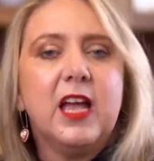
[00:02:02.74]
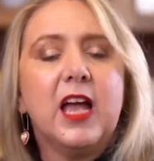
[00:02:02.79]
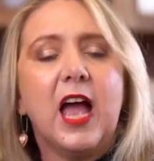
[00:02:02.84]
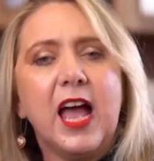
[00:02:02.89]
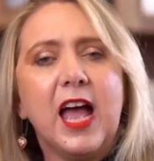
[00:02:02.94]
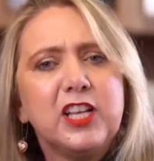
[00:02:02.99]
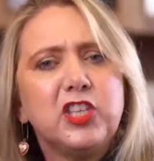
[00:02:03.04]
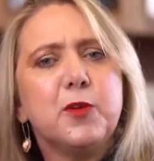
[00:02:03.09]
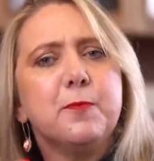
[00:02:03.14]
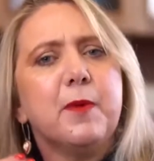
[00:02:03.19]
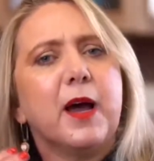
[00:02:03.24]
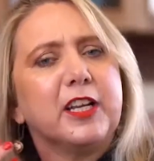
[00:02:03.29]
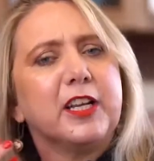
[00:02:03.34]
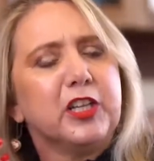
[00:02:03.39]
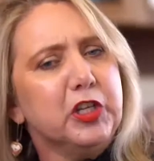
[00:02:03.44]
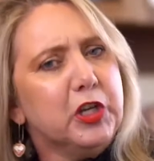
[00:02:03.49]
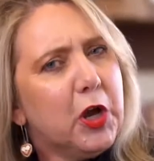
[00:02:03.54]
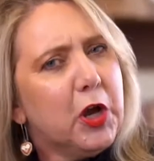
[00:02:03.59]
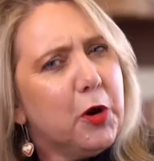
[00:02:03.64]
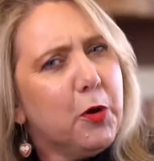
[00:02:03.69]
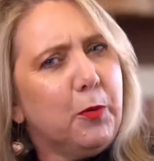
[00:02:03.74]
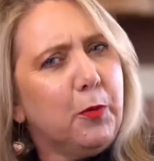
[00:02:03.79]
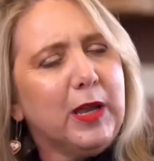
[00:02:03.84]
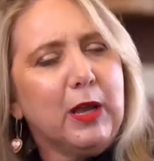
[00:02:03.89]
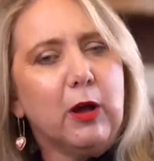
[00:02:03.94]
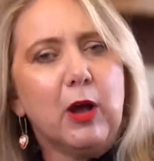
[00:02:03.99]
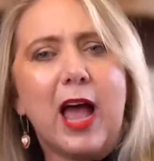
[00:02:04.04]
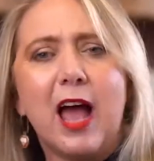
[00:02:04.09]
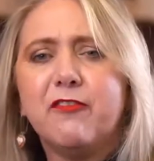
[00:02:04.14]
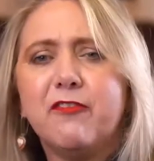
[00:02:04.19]
As you might know,
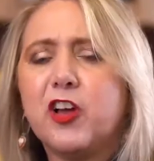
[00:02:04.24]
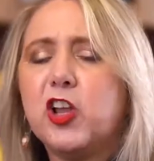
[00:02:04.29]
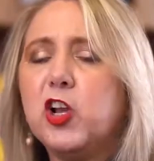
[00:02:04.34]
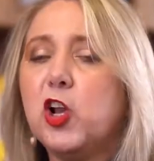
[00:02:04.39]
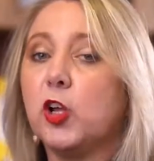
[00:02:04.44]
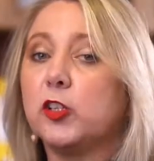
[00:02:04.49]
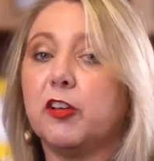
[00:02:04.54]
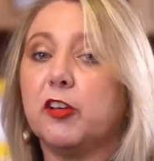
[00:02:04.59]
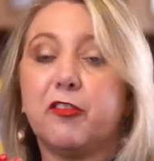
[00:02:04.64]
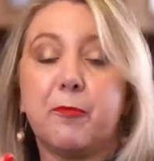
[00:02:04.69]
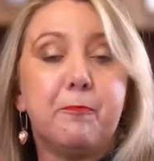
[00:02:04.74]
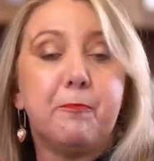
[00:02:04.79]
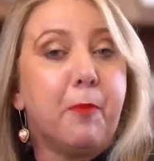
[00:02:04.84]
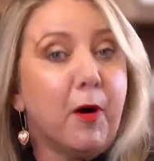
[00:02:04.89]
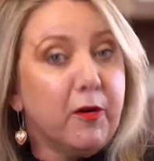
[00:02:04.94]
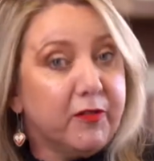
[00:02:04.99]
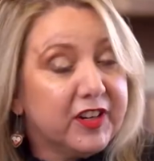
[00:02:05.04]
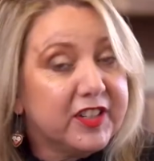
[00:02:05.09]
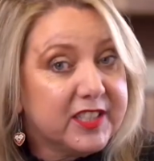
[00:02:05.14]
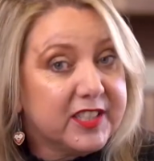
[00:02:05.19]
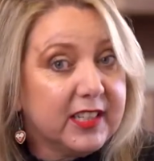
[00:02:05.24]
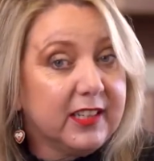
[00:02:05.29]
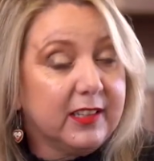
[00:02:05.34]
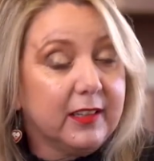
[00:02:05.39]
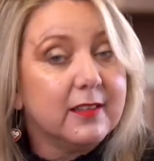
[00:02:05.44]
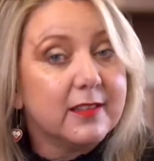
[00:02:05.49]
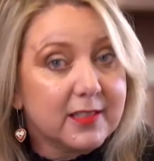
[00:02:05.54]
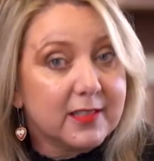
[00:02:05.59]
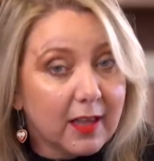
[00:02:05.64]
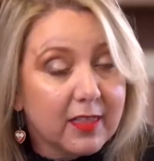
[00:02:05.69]
we have a lot of poverty
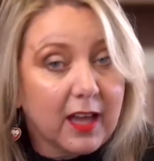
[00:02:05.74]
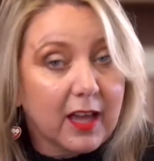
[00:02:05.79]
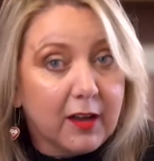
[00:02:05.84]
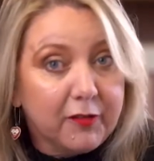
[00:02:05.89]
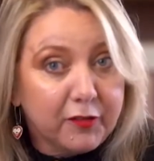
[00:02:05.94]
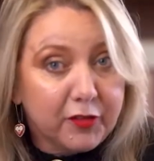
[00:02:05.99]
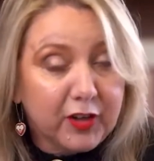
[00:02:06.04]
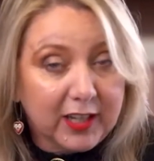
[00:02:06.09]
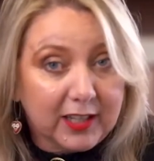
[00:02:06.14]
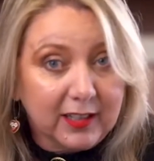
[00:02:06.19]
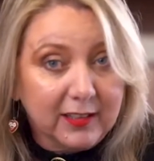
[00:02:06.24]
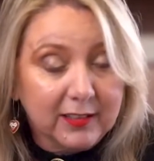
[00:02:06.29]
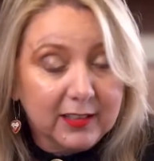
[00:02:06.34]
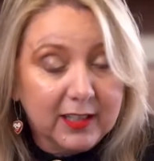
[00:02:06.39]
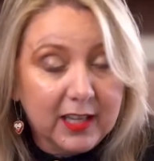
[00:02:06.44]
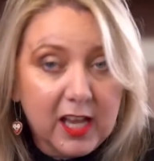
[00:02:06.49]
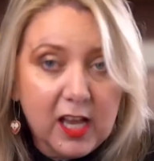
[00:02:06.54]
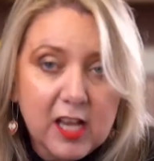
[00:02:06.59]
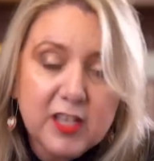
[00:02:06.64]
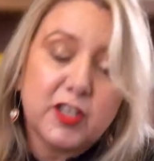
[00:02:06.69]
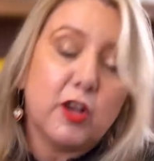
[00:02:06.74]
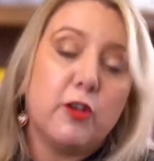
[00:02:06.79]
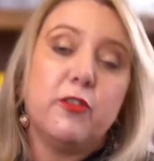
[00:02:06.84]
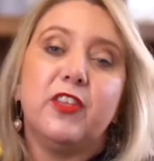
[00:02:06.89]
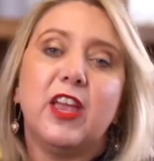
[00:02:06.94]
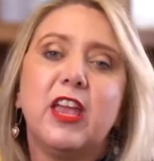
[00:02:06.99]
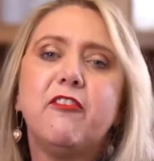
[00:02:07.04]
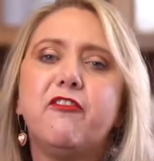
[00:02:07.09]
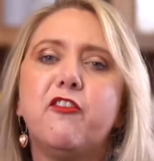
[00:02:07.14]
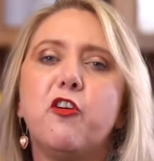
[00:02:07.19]
in South Africa. So
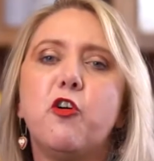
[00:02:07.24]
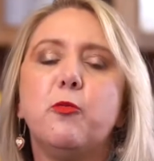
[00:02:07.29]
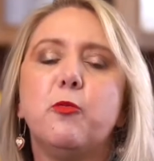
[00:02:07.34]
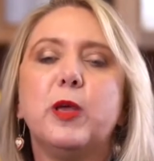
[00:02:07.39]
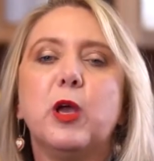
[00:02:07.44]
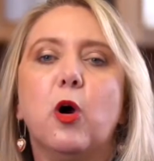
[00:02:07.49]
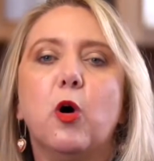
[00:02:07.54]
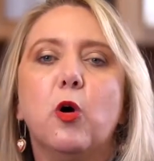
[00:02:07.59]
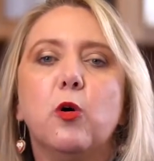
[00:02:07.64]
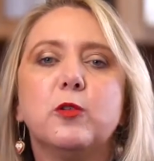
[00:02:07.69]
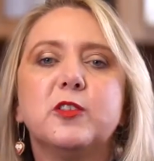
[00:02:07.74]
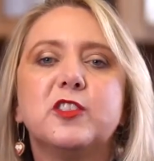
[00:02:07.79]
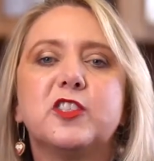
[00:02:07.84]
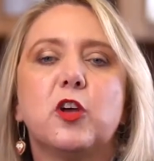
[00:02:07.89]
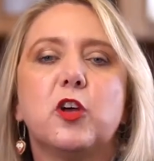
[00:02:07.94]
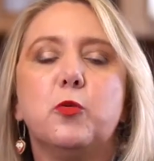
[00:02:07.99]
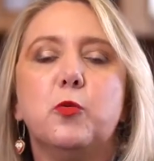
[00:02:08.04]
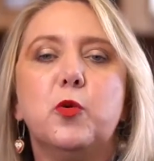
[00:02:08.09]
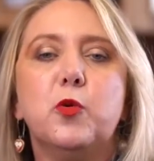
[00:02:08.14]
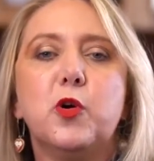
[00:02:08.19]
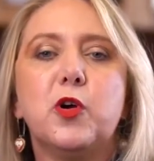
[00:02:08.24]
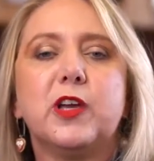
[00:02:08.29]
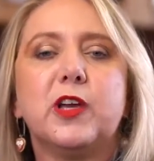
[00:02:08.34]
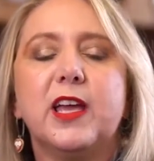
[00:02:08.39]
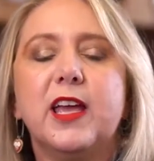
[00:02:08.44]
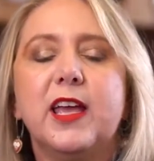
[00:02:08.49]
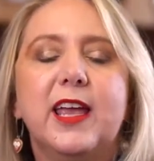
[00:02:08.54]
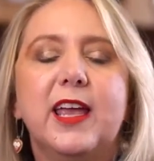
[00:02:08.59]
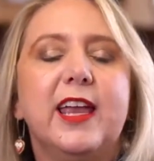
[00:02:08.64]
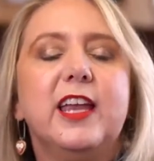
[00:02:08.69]
therefore, we also work
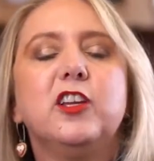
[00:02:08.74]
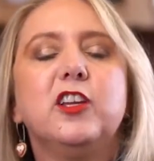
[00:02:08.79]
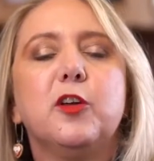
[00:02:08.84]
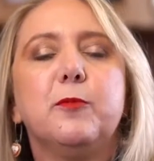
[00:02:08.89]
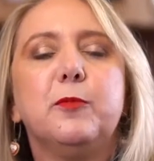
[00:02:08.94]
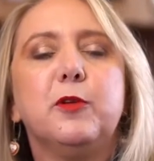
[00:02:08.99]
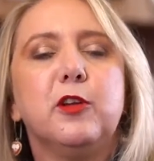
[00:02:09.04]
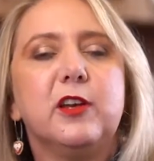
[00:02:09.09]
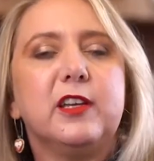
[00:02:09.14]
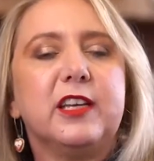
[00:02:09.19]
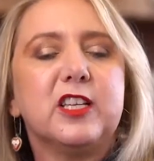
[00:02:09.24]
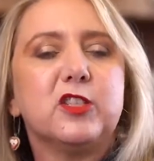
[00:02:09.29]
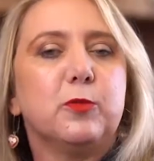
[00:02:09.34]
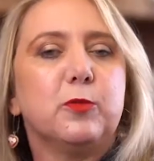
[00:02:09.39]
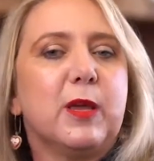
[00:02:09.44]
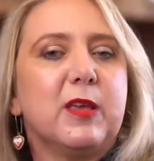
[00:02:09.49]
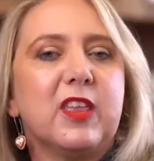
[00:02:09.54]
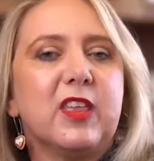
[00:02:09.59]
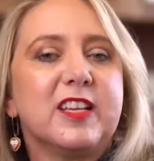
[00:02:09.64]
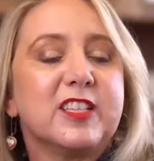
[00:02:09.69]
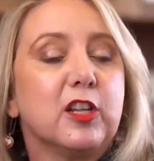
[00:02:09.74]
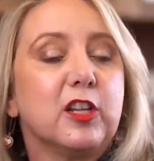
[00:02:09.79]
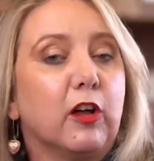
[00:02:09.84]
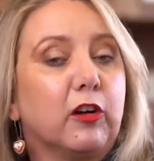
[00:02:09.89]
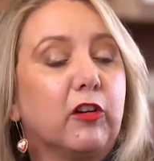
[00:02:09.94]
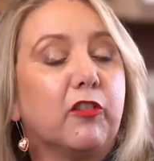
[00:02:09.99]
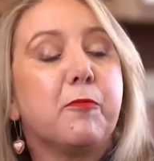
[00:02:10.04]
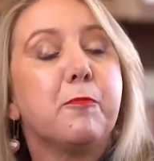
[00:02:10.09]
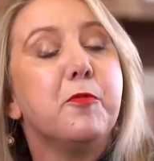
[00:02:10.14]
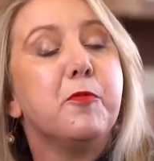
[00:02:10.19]
in communities where there's a
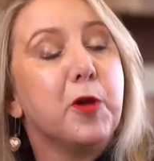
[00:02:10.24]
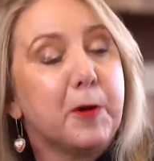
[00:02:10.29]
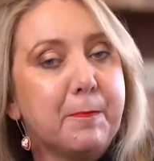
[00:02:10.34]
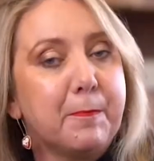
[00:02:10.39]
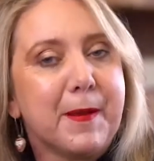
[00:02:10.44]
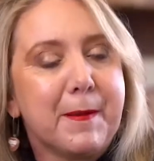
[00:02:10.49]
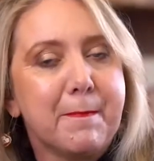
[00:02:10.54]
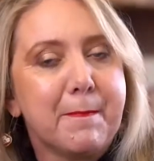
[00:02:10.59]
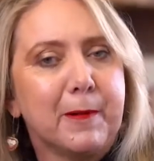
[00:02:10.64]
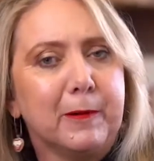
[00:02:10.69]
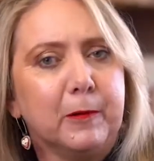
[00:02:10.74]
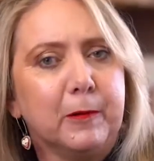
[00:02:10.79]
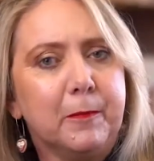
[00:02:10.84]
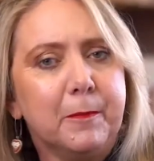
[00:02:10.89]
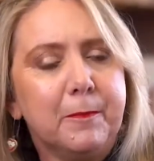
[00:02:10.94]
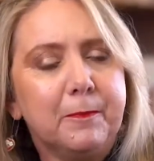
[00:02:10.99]
lot of poor people.